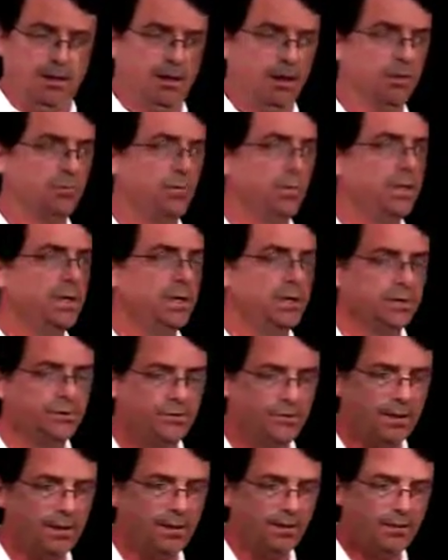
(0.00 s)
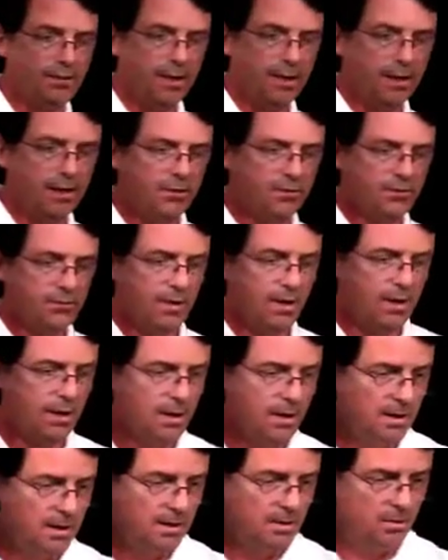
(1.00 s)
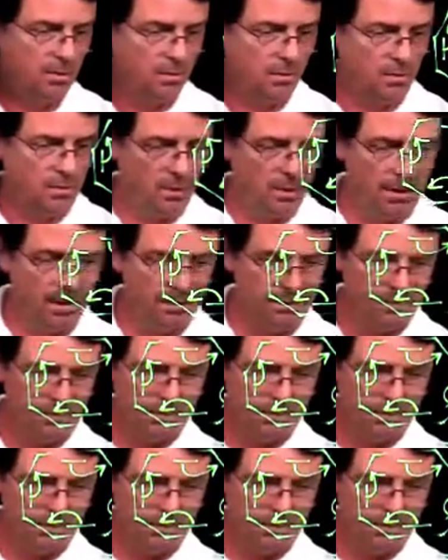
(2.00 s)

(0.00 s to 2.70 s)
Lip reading: If we consider this, 1,